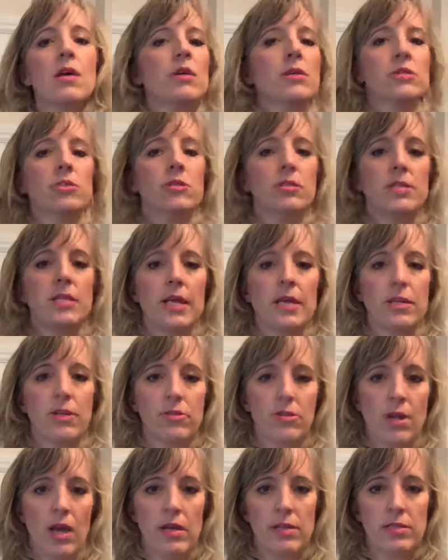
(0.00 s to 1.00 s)
So you take your
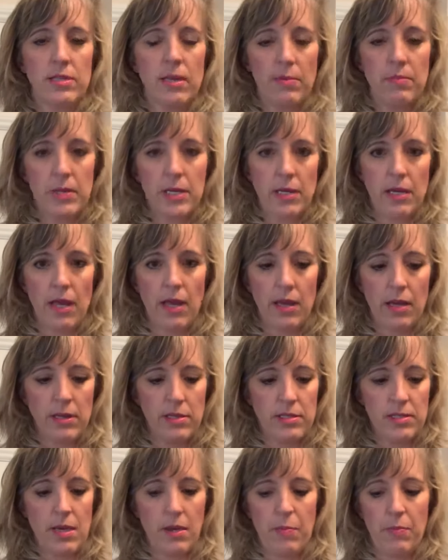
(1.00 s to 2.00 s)
non-dominant
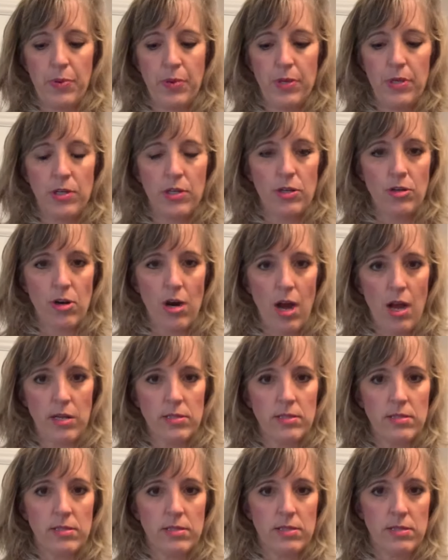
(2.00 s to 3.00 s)
hand and put it
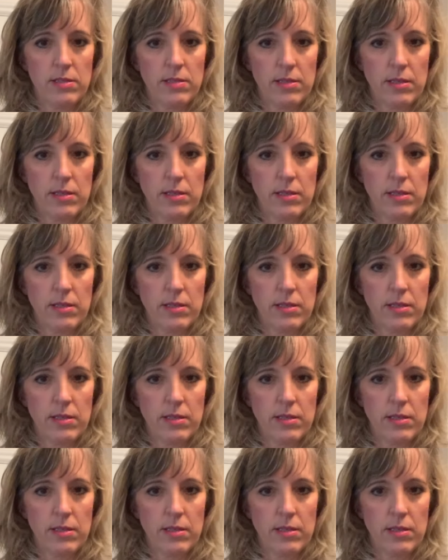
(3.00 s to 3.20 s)
across,